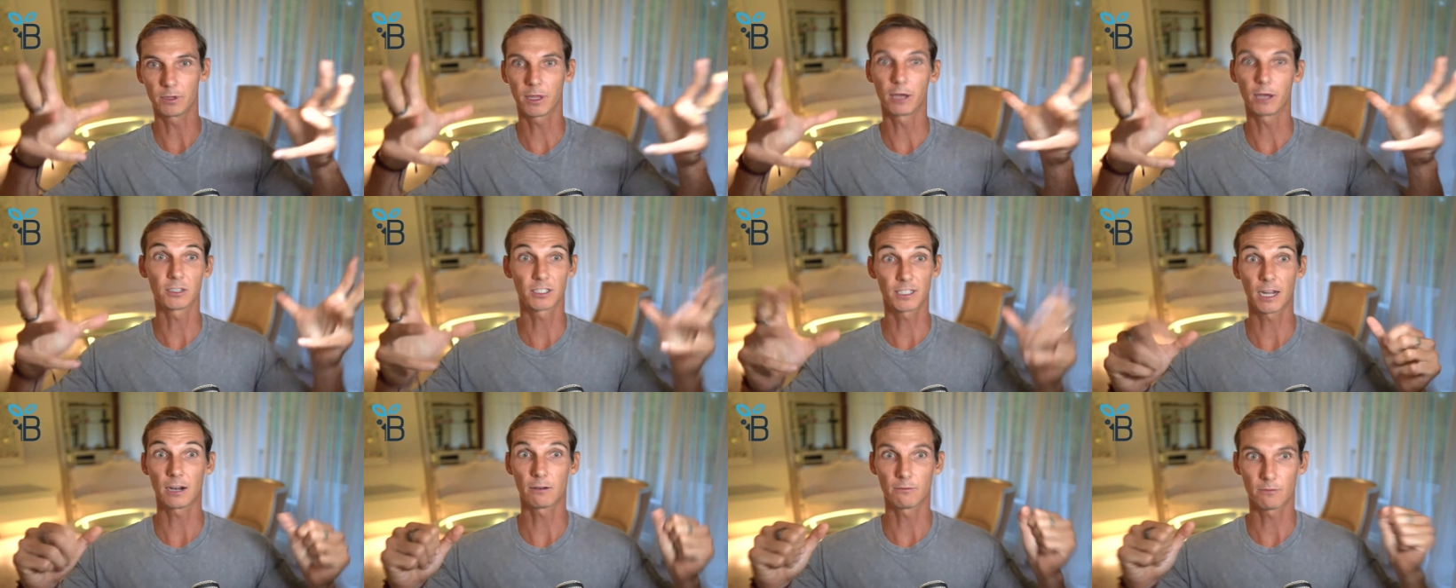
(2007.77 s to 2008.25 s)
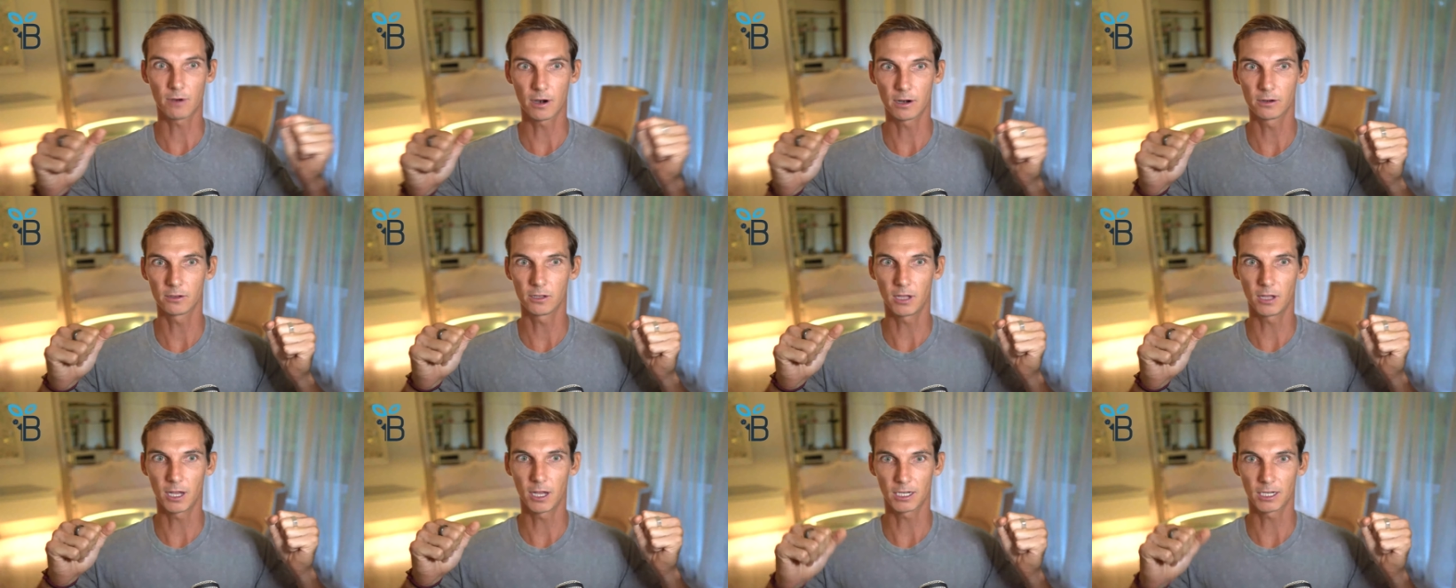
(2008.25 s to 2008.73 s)

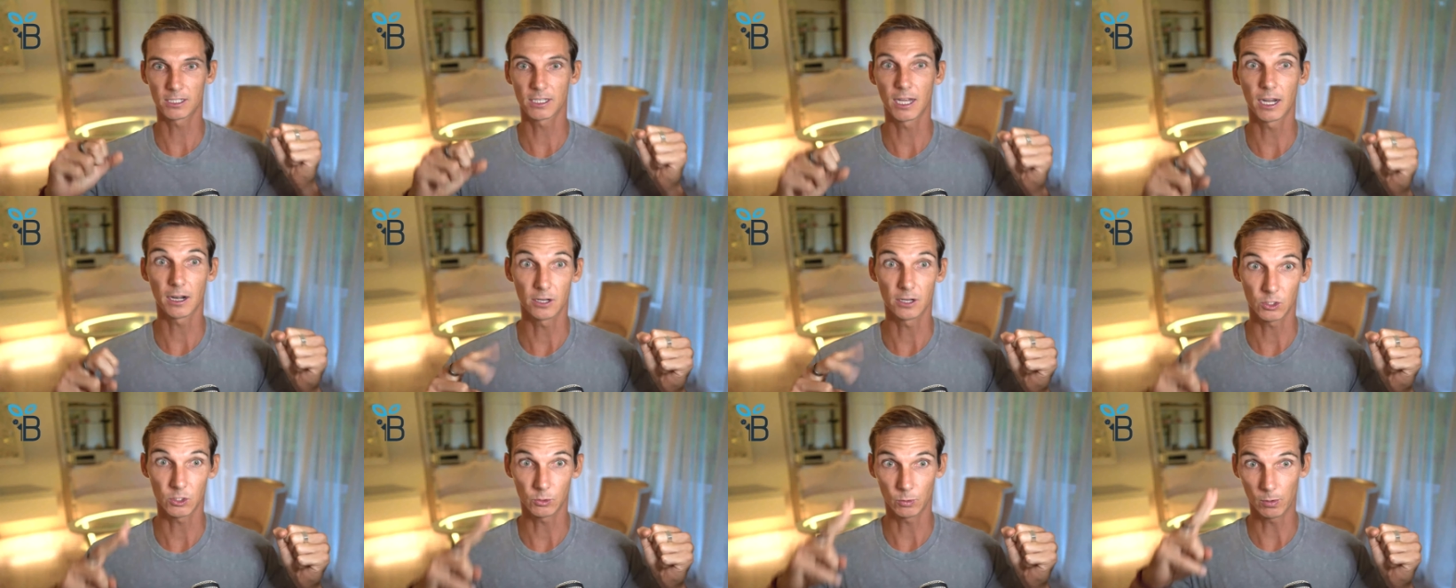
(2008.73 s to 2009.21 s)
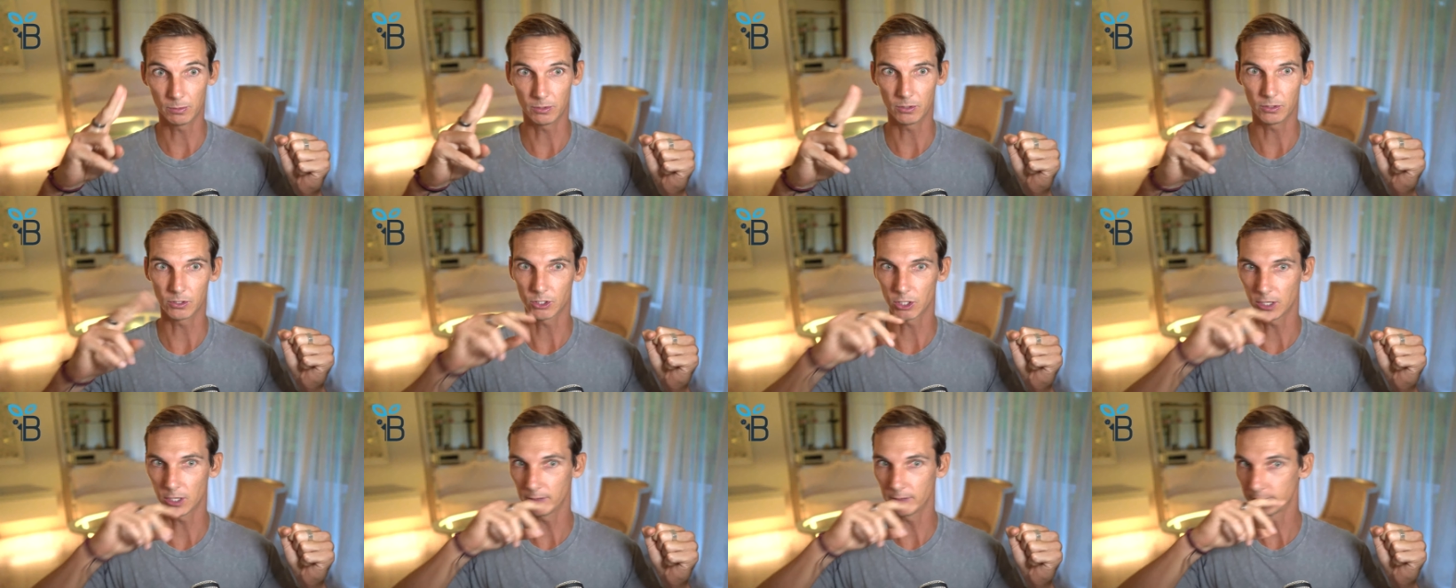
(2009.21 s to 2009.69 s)
I started to swim to
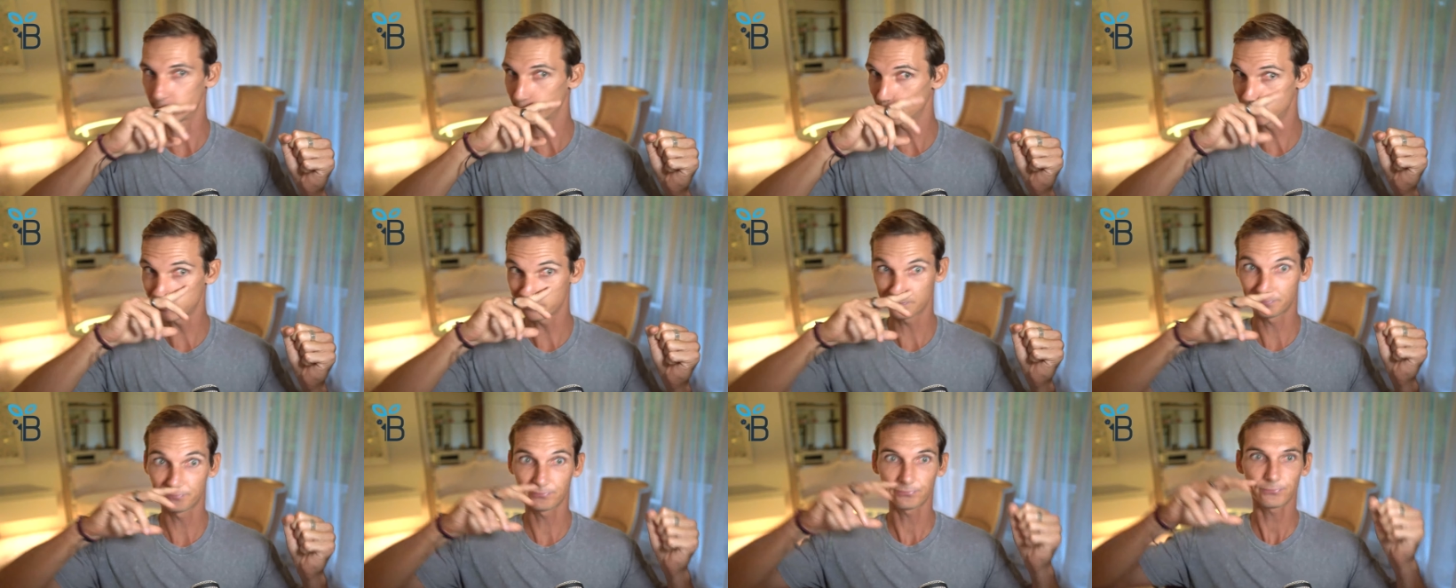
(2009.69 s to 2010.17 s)
the surface.